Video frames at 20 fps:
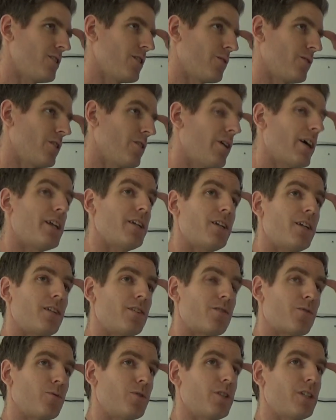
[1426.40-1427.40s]
don't know, I
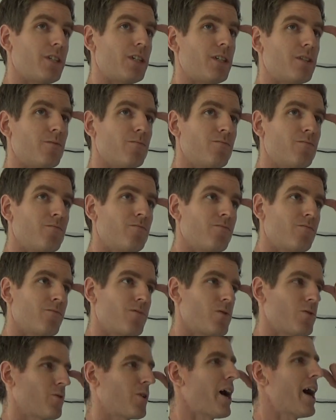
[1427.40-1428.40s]
didn't really
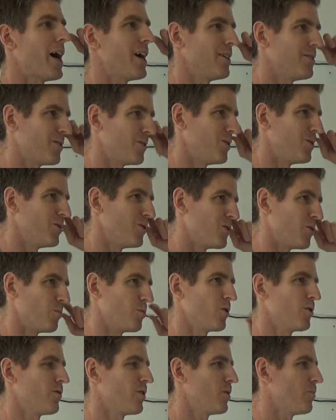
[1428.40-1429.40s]
try to
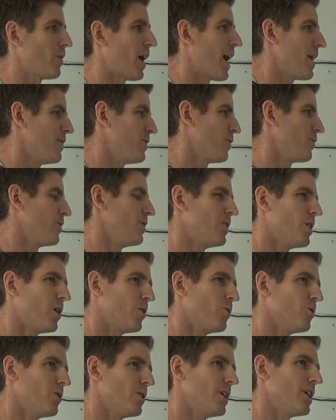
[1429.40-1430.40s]
prove it, but I don't
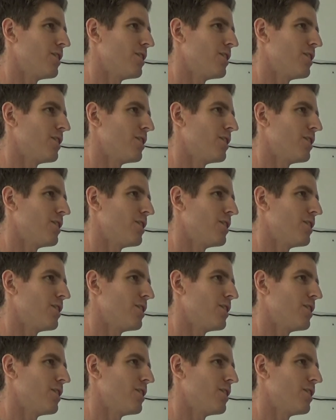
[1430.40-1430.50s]
know